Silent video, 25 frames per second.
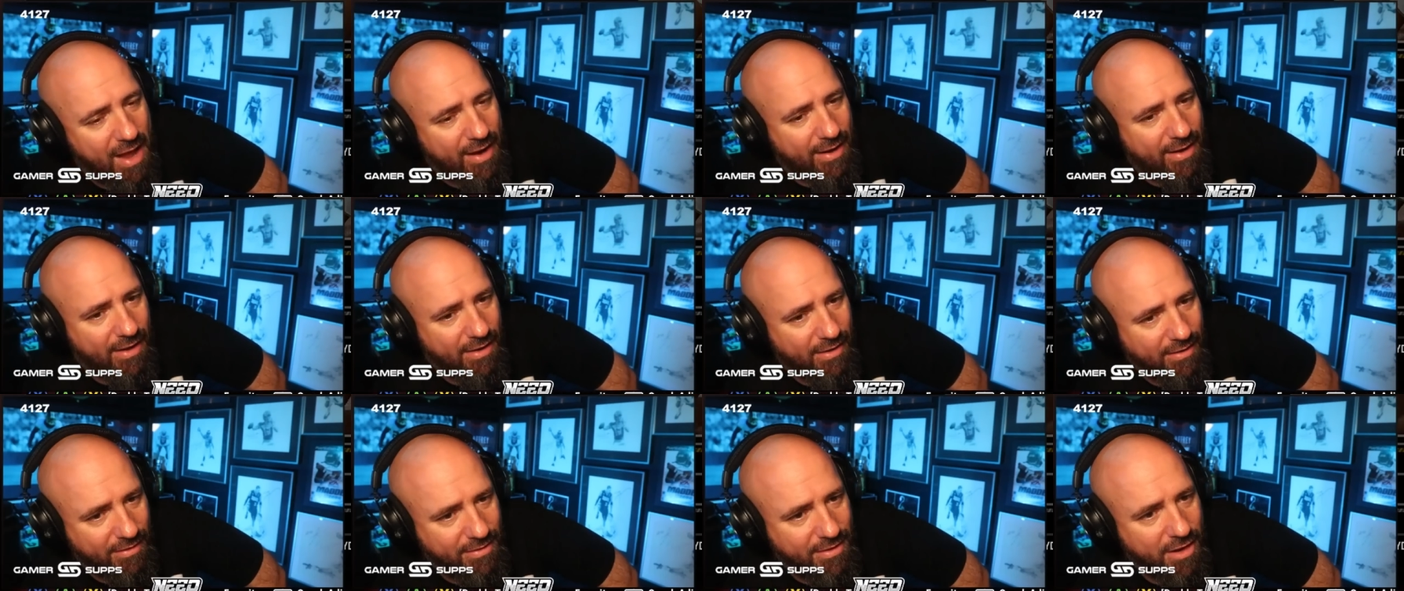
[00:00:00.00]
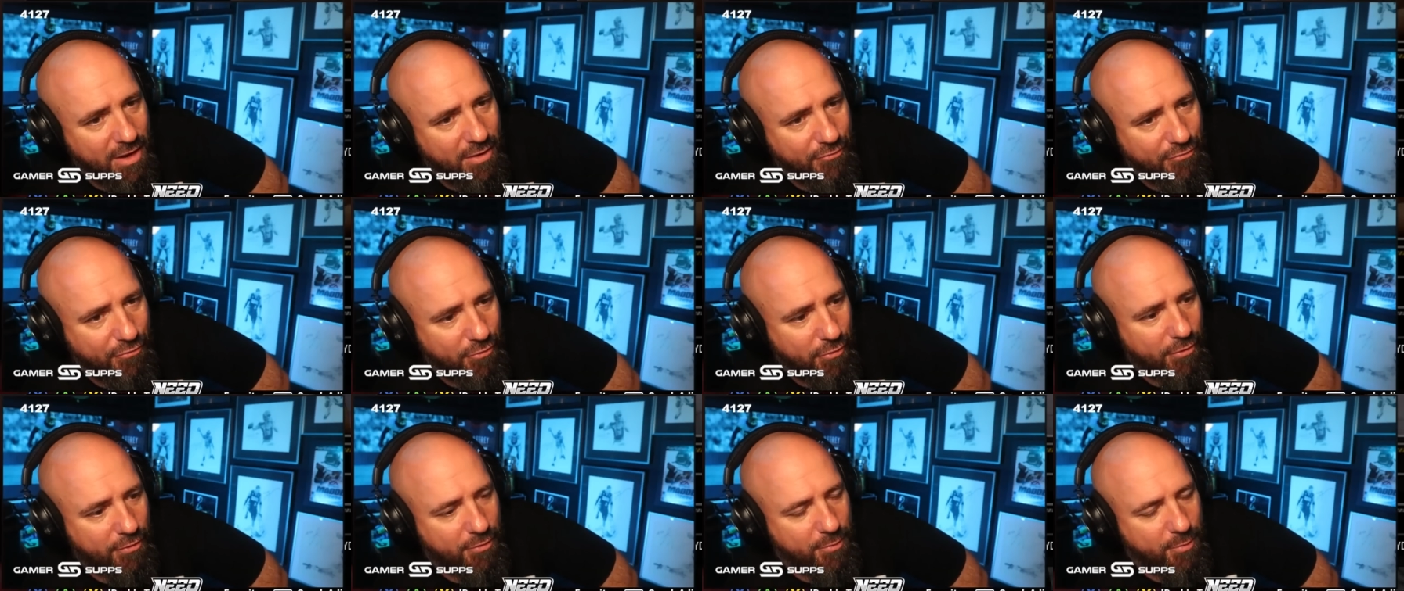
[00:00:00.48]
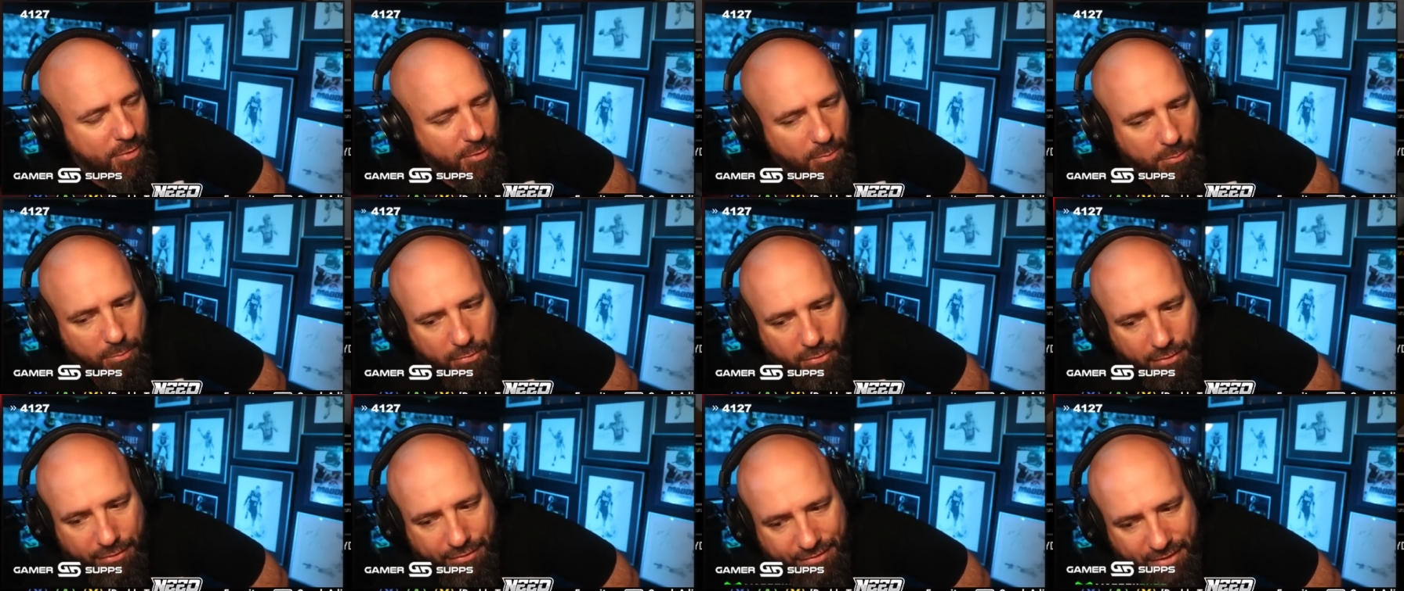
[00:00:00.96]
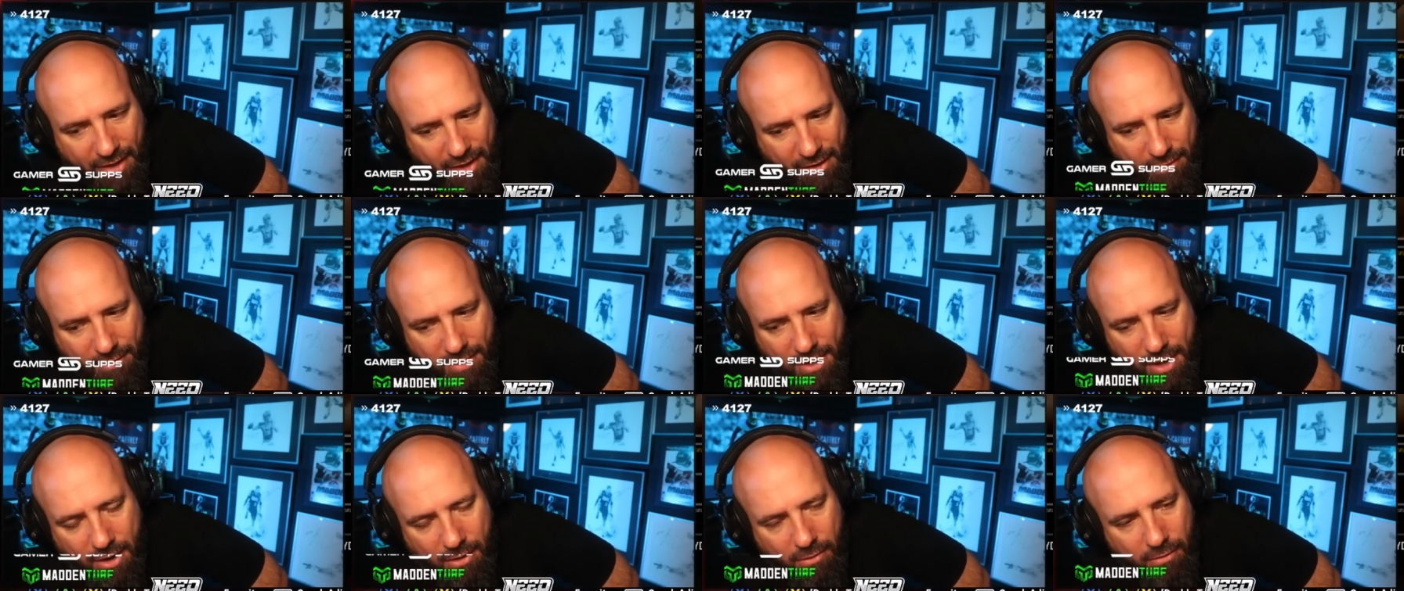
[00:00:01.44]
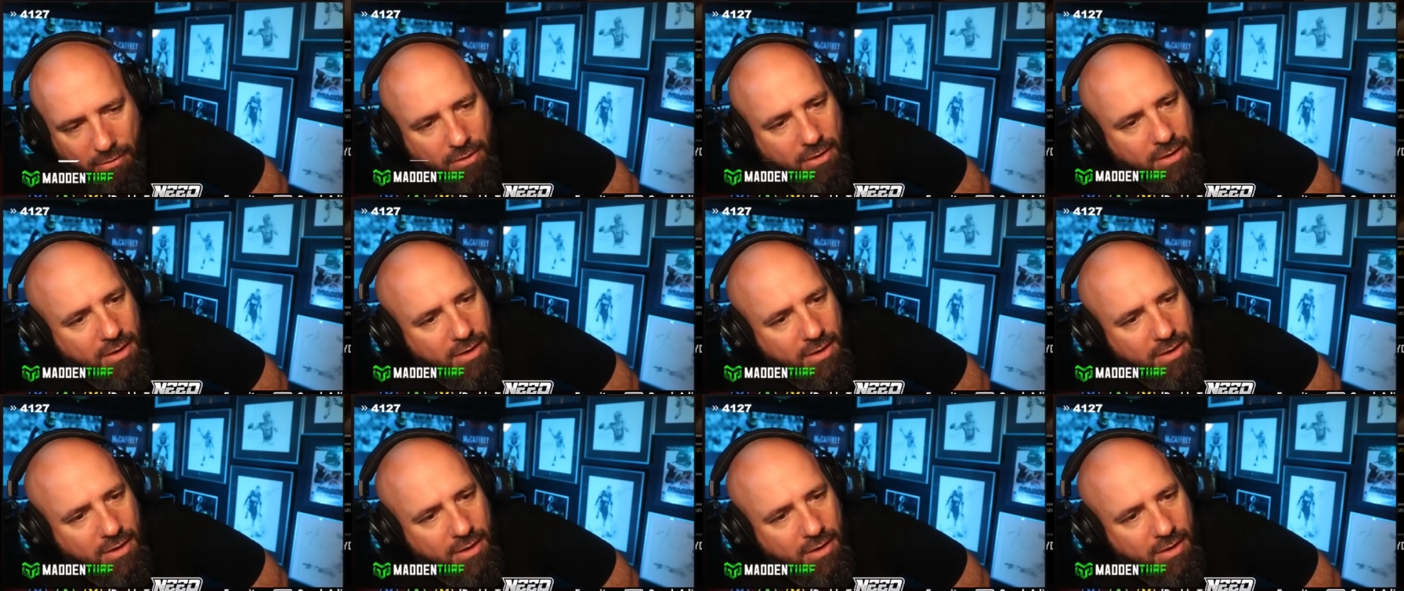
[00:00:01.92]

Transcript: getting it done for us, though, boys. I don't know.